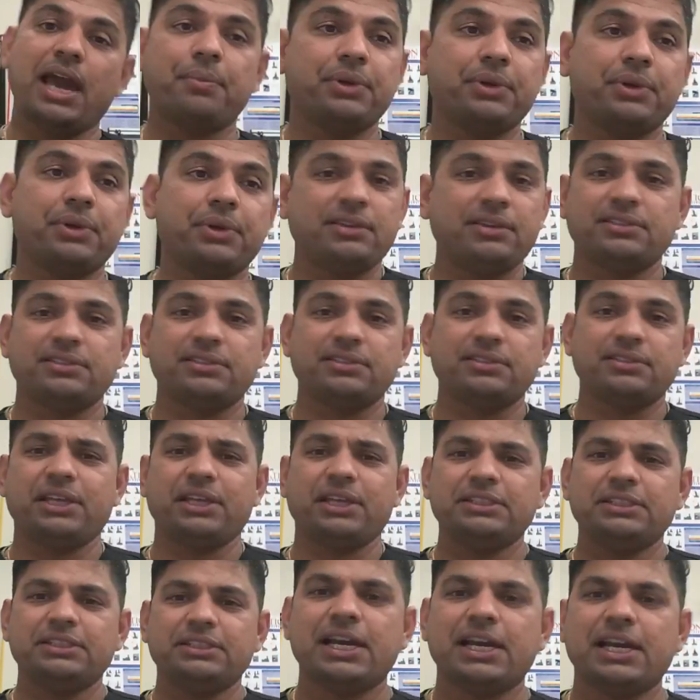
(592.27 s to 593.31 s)
I've seen many
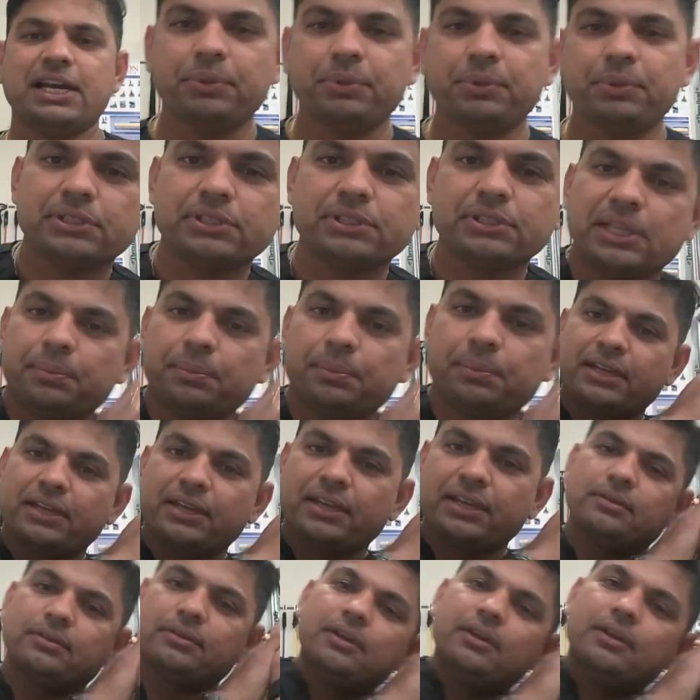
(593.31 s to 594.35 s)
times people sleep
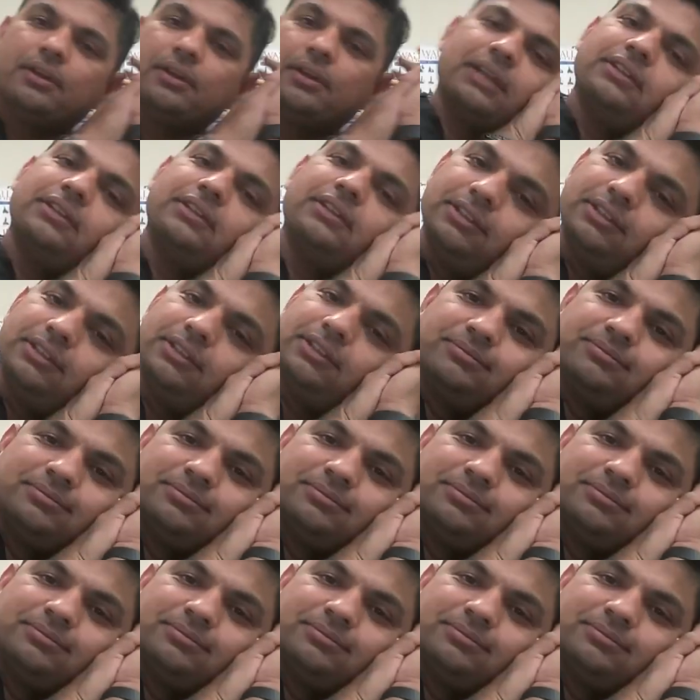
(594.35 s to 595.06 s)
like this.